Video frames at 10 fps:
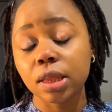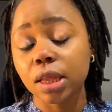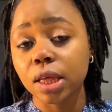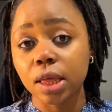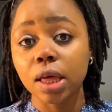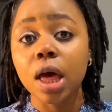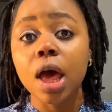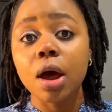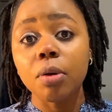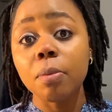the
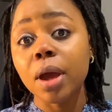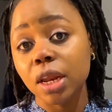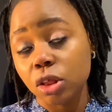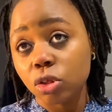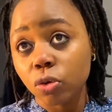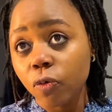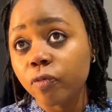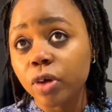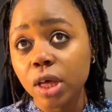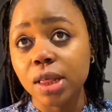remaining school
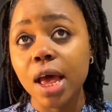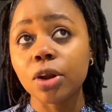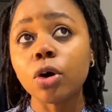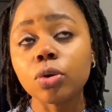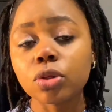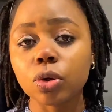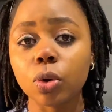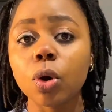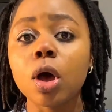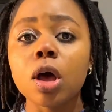fees, and
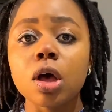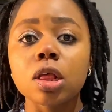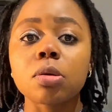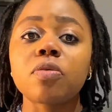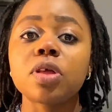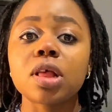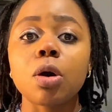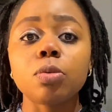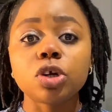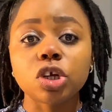also some things
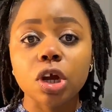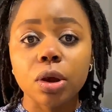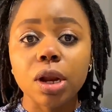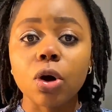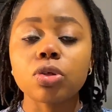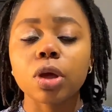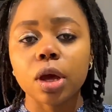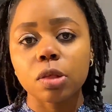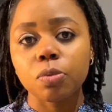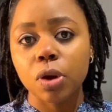I'll be sharing are also
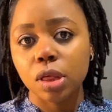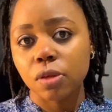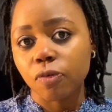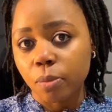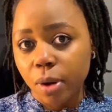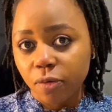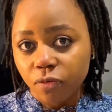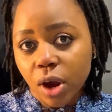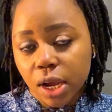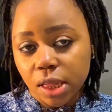experiences from my
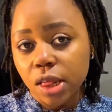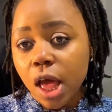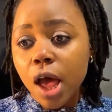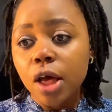friends.